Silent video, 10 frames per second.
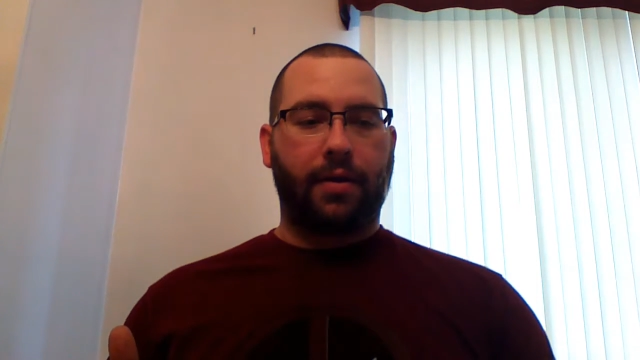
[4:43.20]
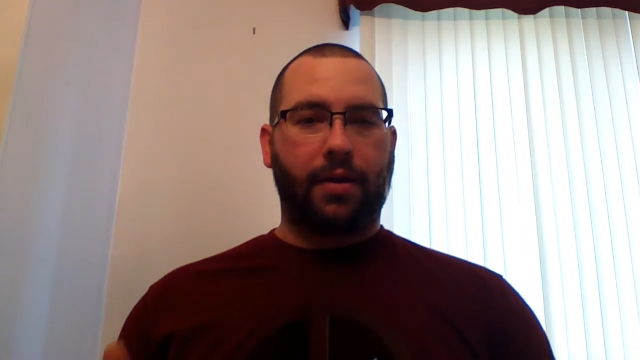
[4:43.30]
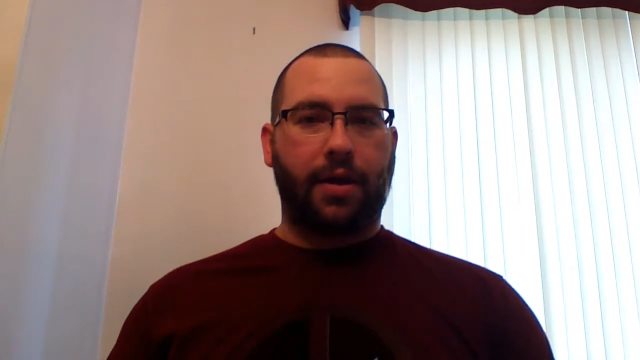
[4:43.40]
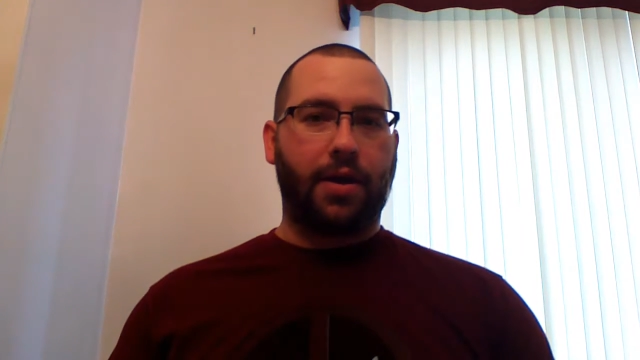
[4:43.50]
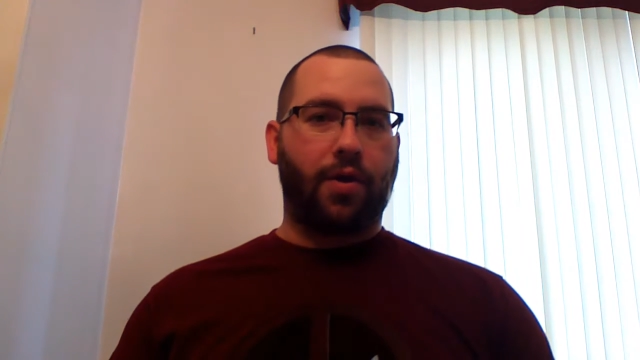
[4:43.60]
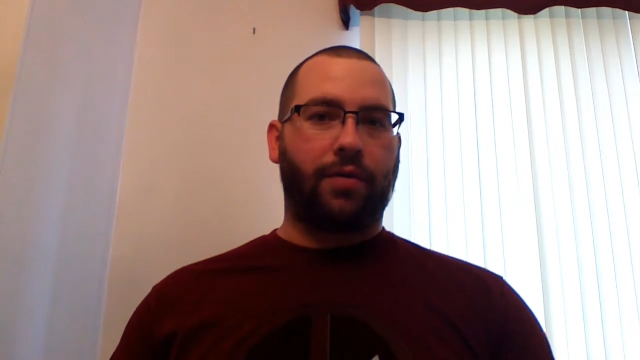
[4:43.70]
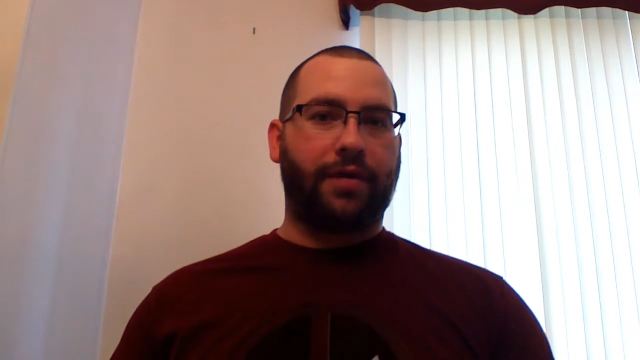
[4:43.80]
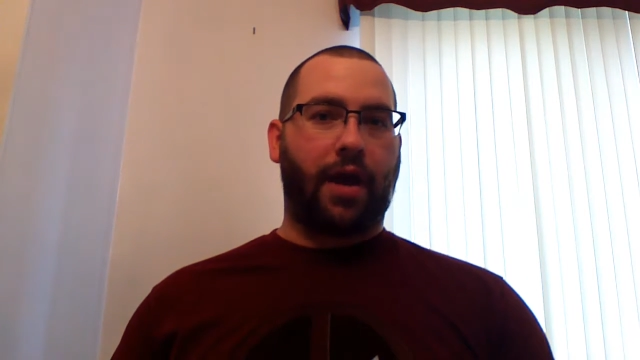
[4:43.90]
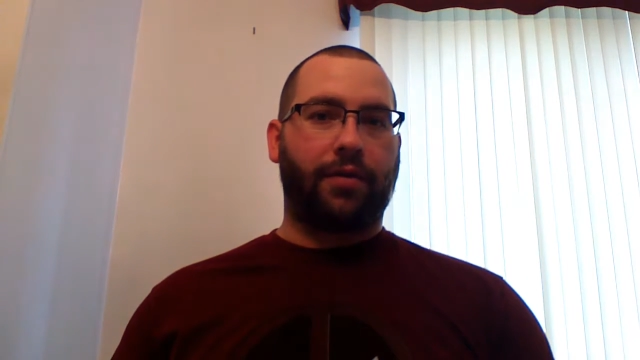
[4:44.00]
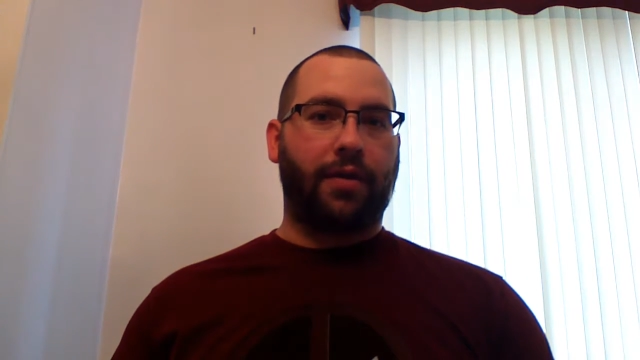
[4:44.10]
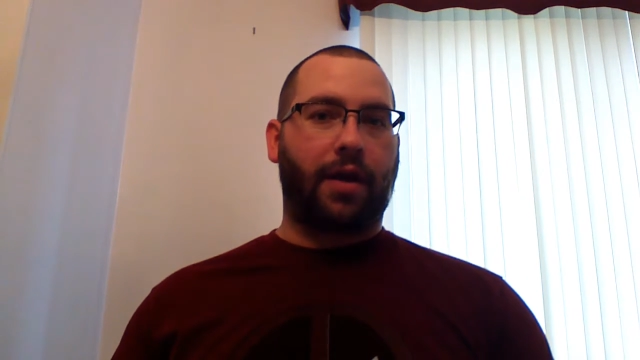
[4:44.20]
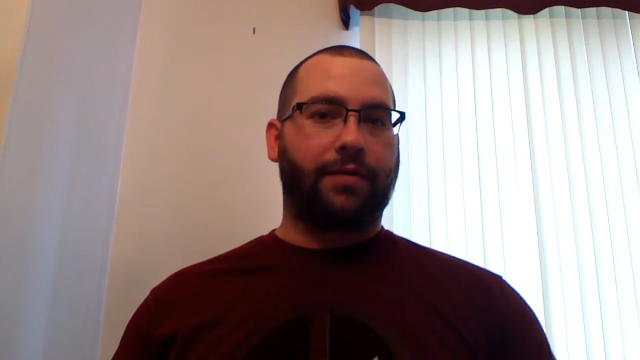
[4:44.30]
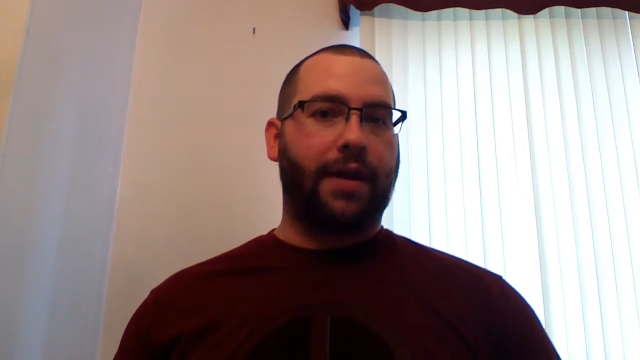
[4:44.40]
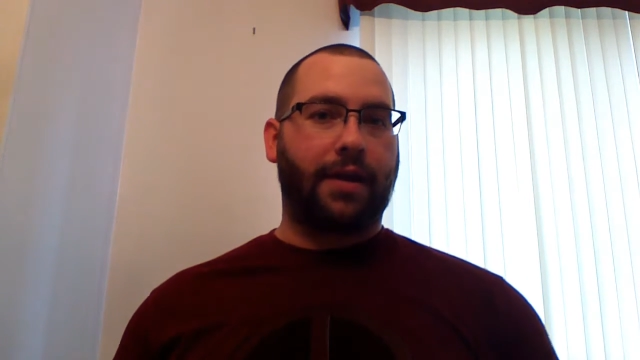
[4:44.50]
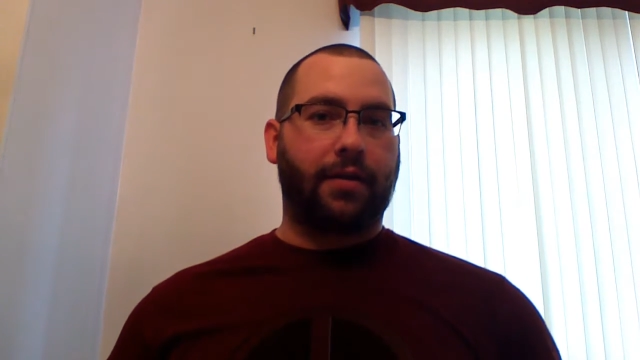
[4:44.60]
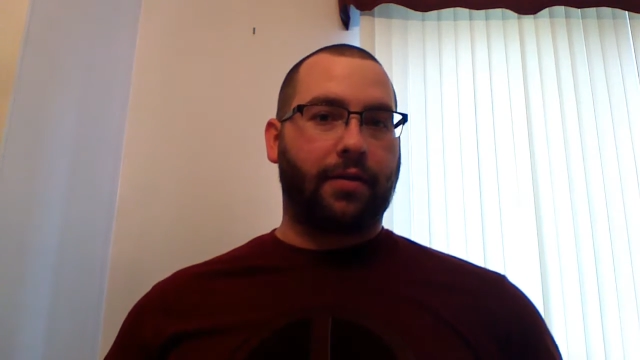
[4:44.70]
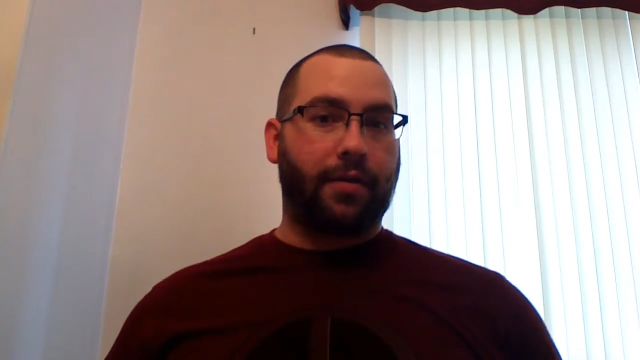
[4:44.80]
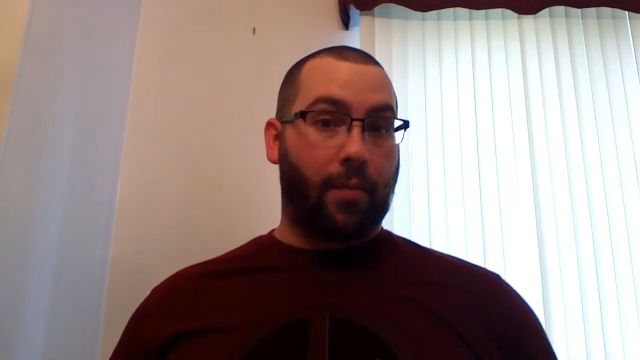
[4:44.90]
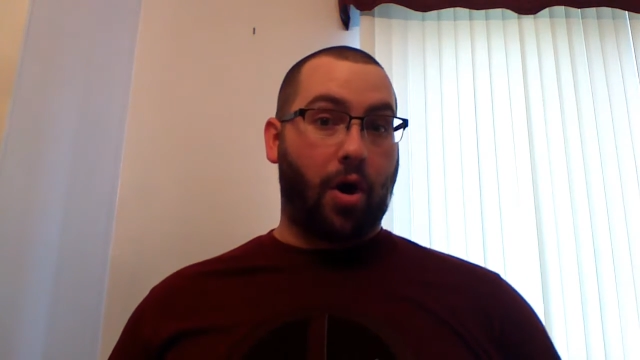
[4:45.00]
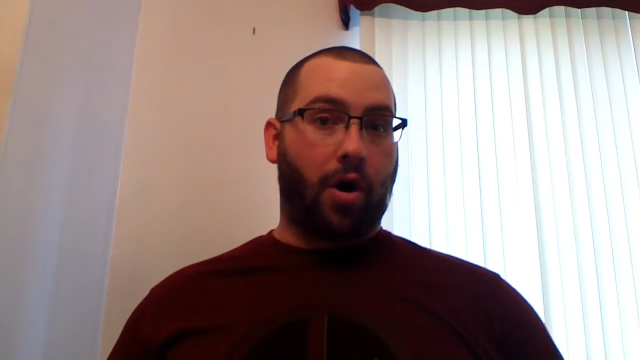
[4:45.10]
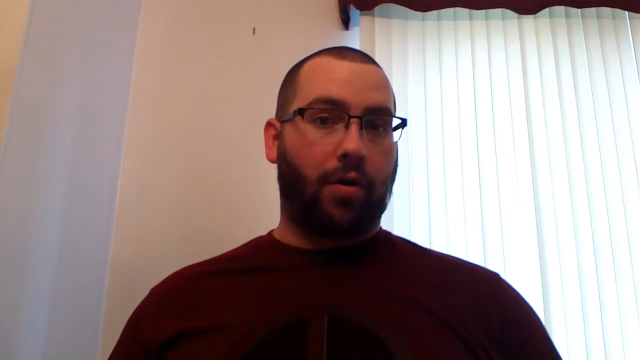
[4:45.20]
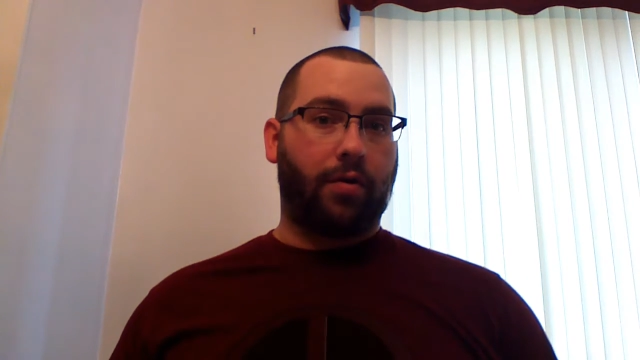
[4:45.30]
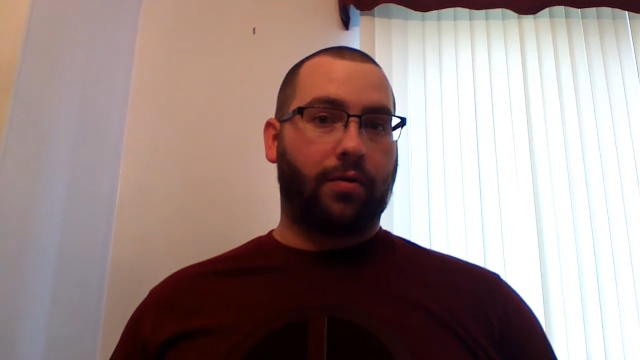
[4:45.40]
he goes, I'll take them all